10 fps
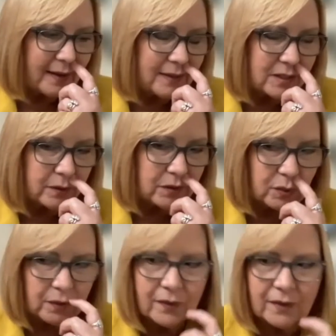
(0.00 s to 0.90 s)
it's so
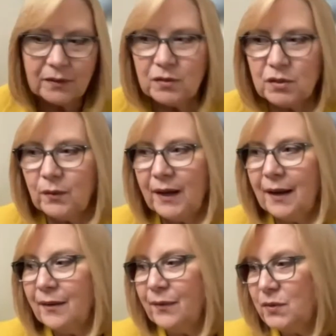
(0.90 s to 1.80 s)
true that you do
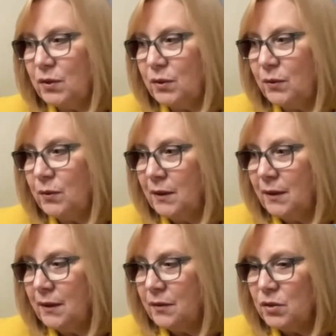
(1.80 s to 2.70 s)
have to
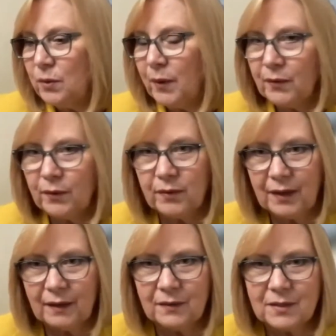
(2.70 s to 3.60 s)
do other
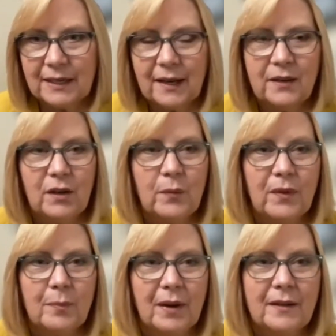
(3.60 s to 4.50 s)
things. Like I know
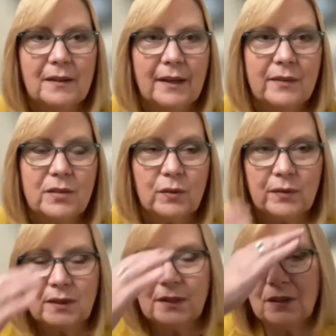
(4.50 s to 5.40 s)
with my clients over
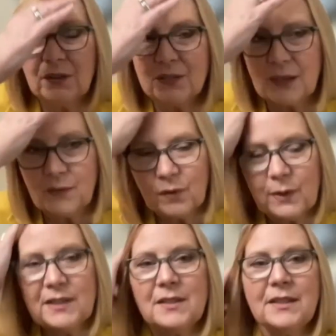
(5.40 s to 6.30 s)
the years, I've
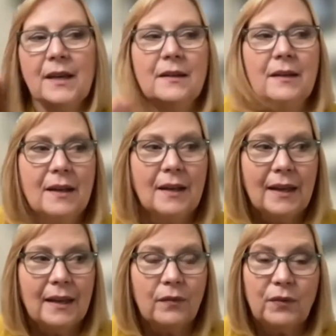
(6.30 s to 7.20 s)
always said,
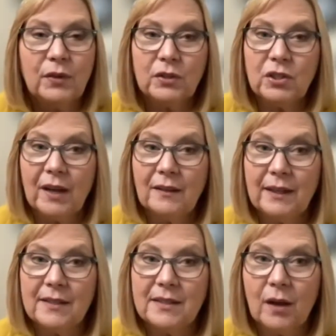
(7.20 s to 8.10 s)
if your child
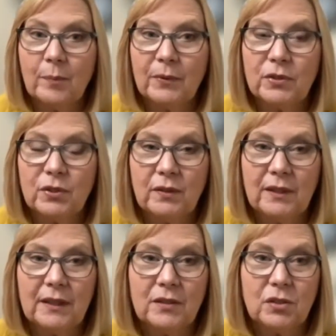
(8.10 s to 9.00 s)
has an
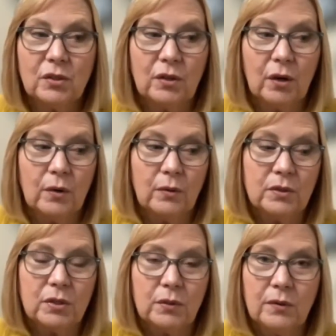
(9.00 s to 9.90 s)
opportunity to go
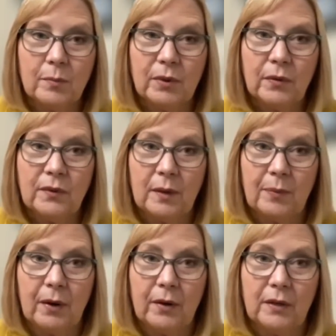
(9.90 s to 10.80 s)
to the birthday
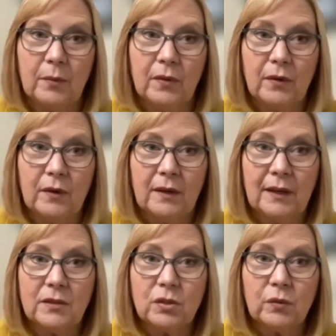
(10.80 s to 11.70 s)
party where they're going to
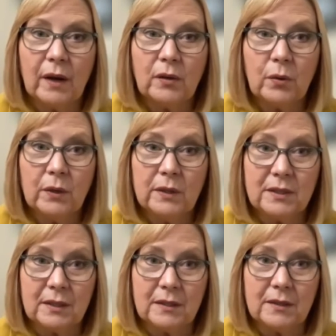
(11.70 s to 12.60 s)
get to ride
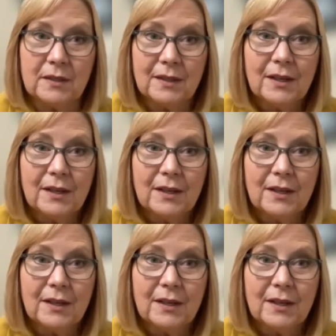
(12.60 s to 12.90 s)
horses,